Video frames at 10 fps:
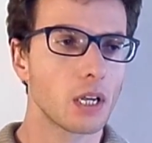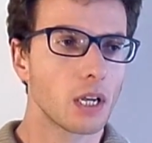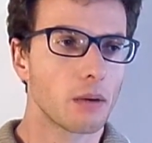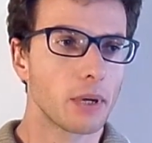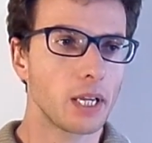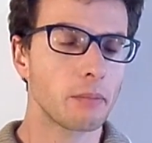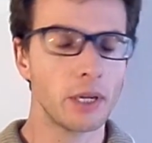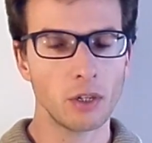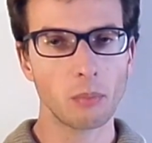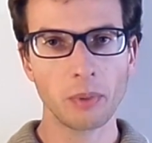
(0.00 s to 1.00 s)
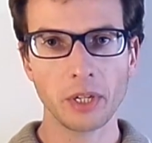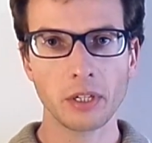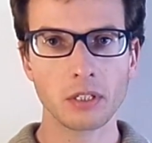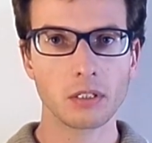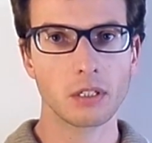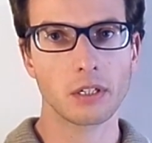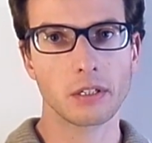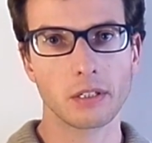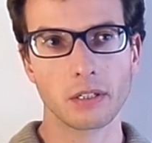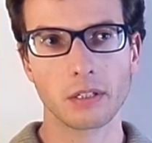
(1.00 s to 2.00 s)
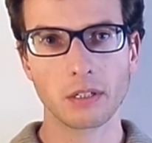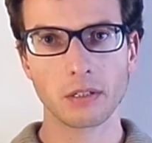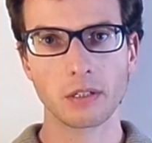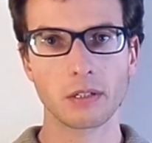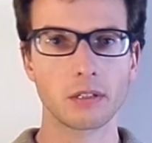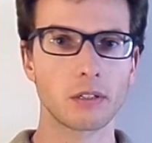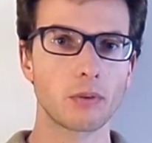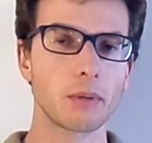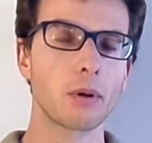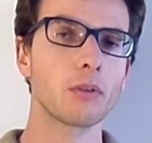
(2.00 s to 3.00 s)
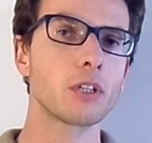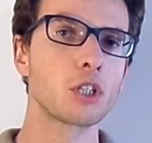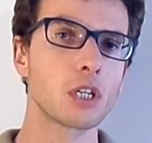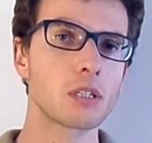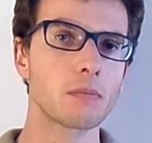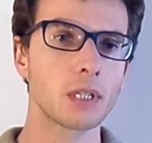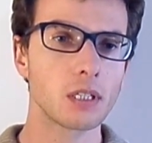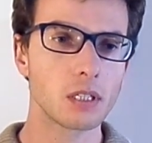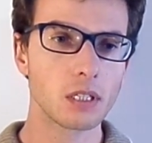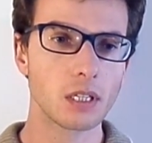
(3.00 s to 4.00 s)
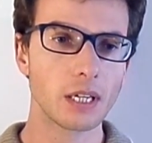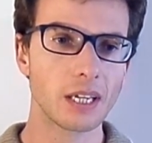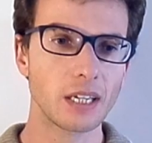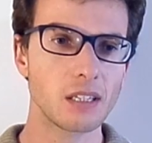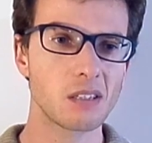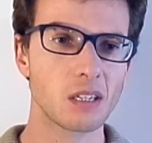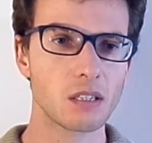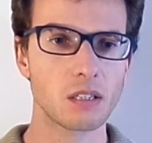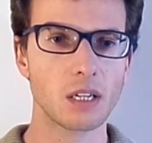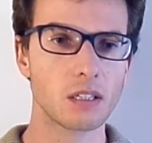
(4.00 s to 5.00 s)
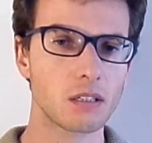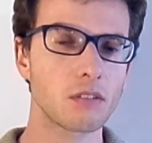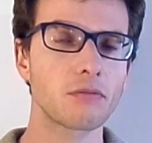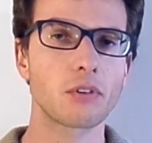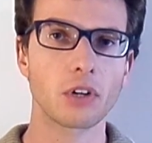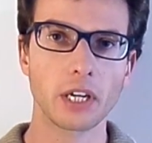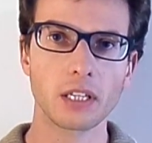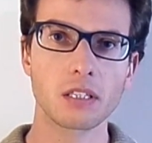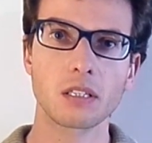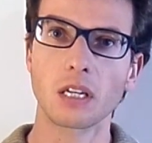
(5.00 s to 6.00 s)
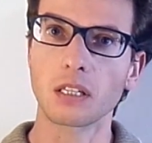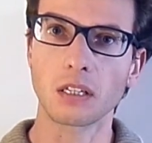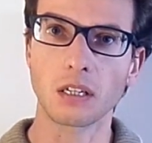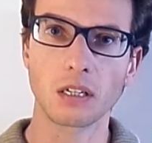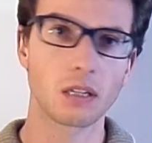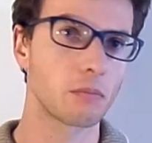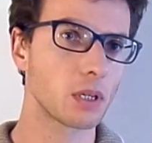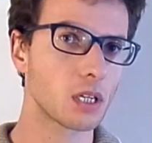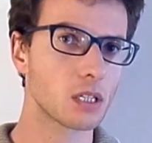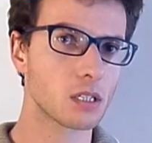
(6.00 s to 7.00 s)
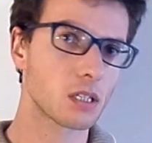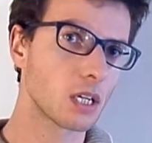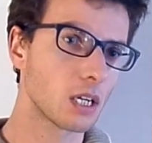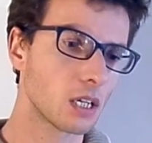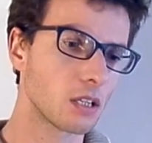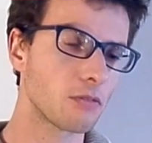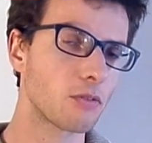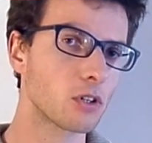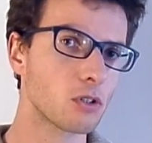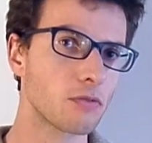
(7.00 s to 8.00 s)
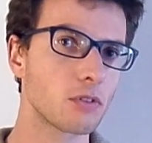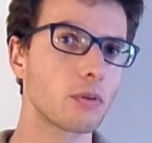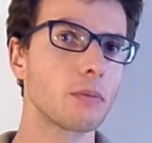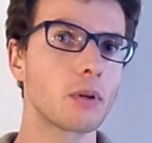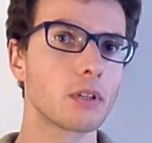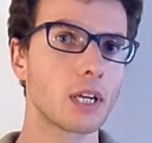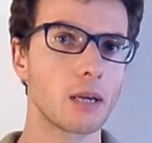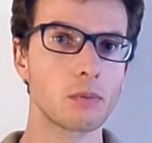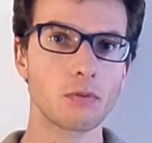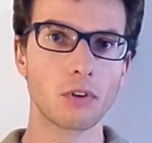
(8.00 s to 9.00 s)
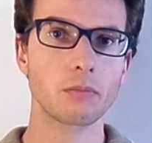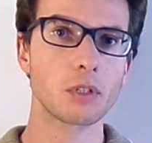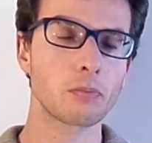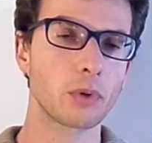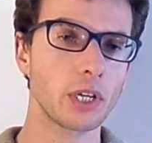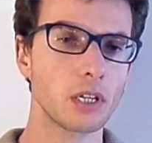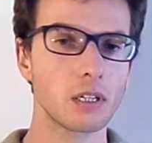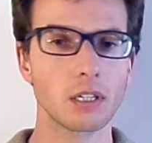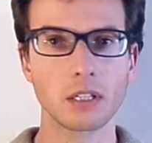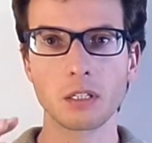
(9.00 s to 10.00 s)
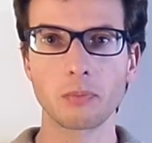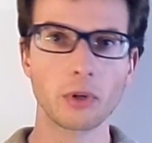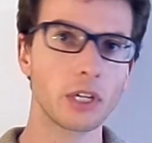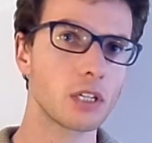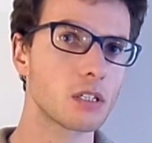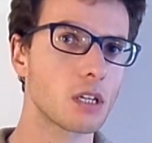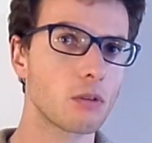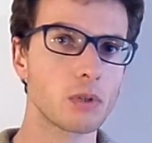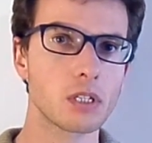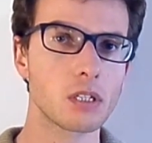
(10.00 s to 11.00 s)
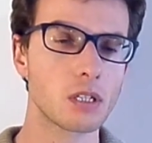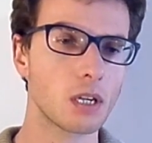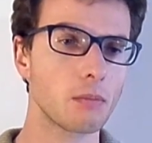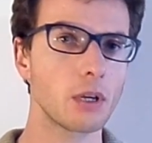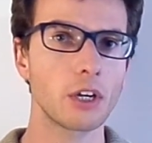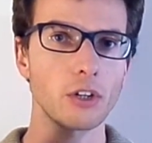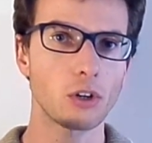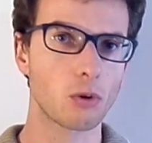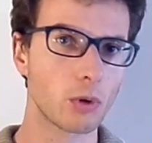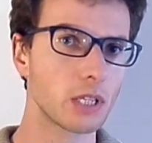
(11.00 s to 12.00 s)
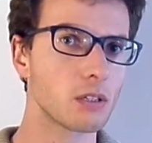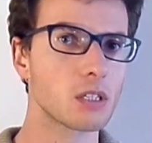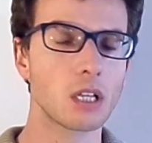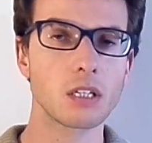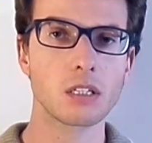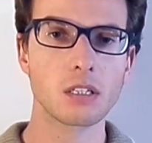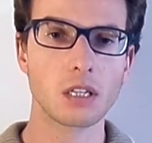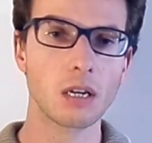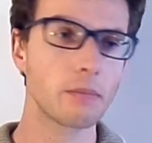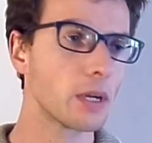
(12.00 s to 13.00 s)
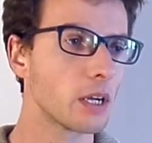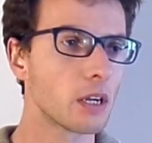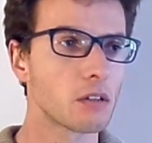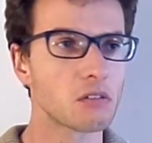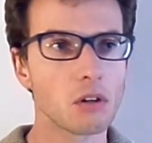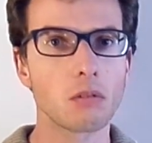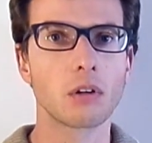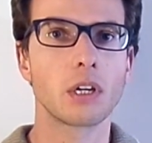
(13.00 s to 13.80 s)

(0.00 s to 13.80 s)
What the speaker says: in my opinion, the rebound adjustment is a set and forget setting, because the force of the rebound comes from the spring is always the same, your weight is always the same, so